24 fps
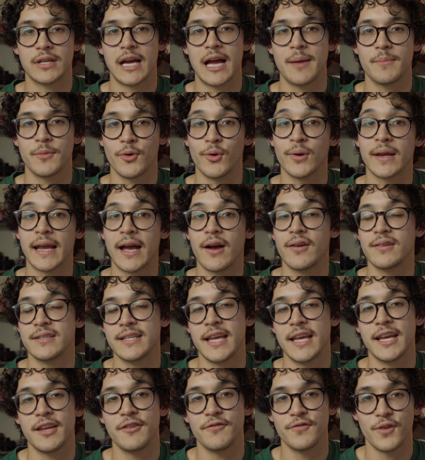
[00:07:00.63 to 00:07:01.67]
time going out and
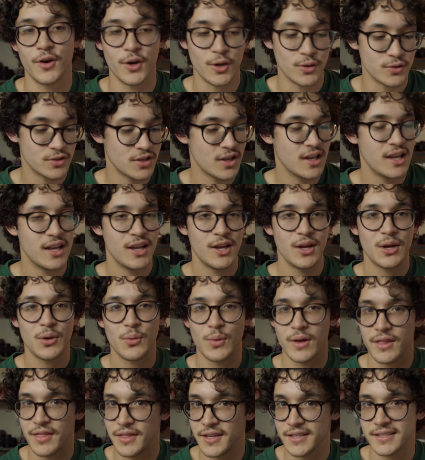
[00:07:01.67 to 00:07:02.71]
taking photos
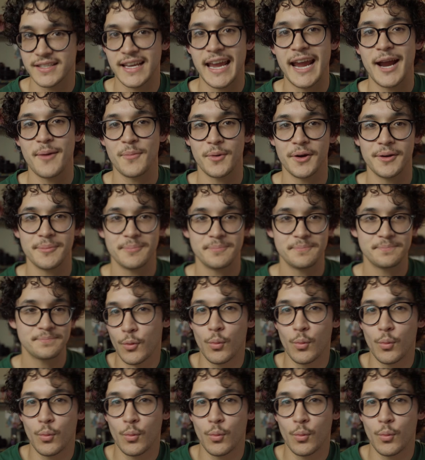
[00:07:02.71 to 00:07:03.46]
with this camera.